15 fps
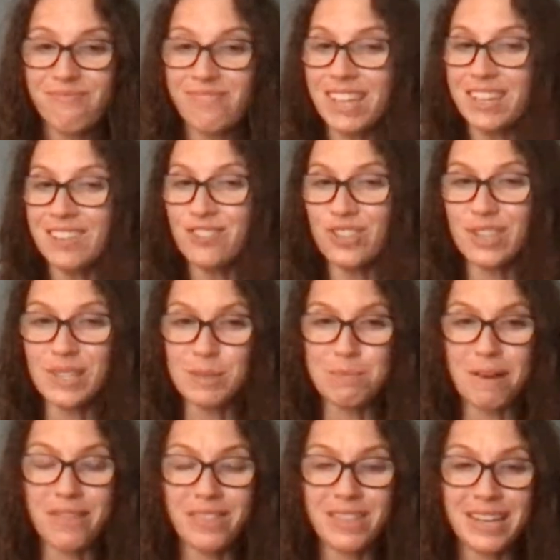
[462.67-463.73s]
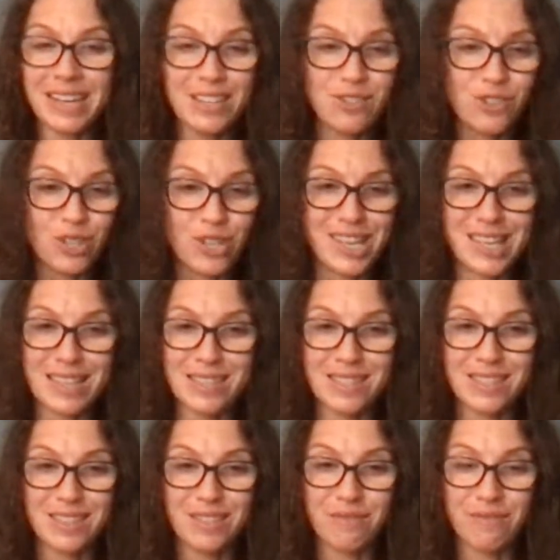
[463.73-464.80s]
She is motherly, she
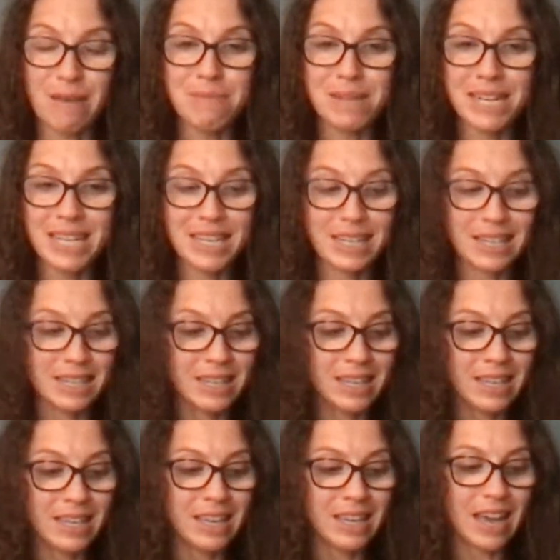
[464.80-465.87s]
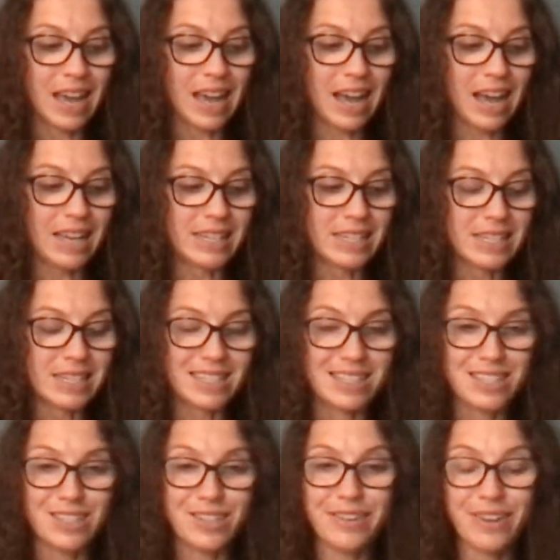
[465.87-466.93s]
is feminine, and
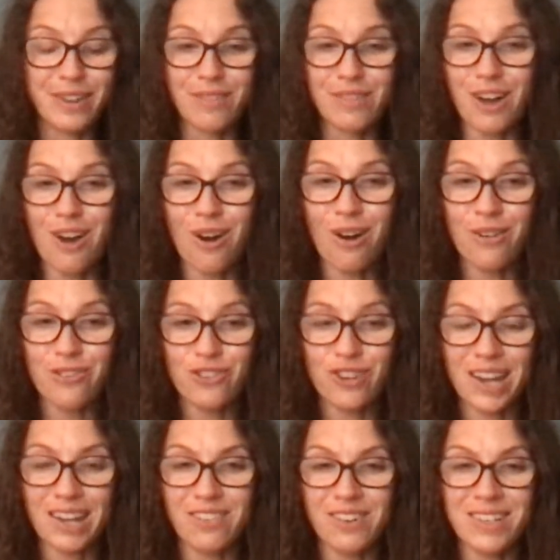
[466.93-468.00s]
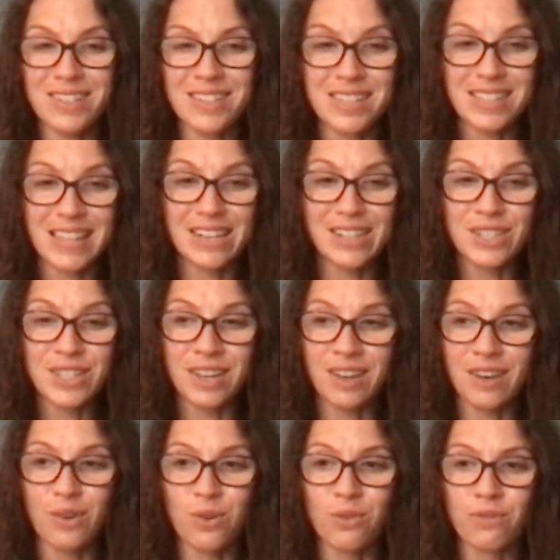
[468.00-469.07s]
the heart chakra is the center
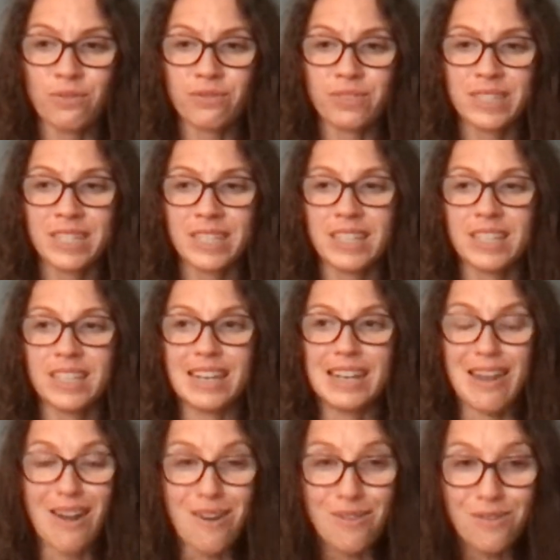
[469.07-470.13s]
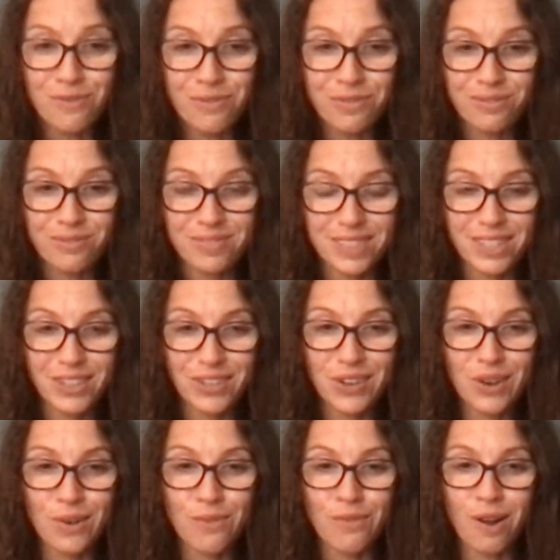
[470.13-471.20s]
of love,
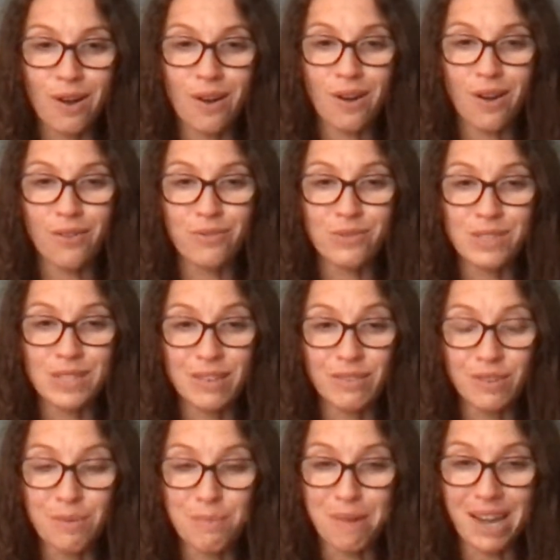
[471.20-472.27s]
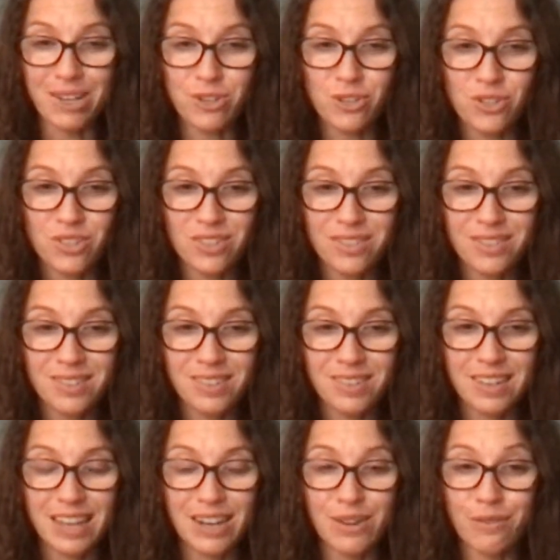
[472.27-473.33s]
of self-compassion
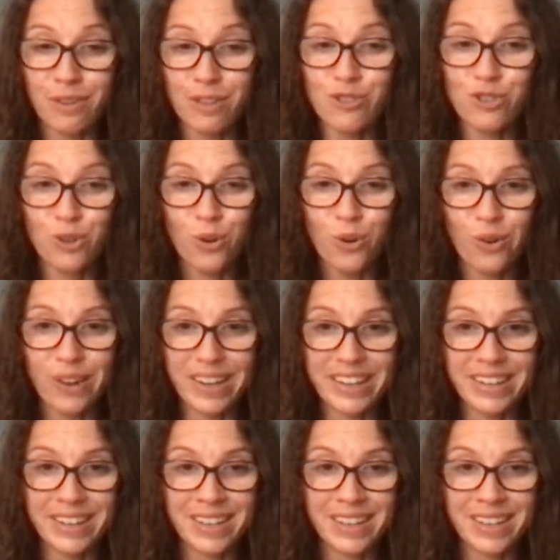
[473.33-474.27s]
and of our joy.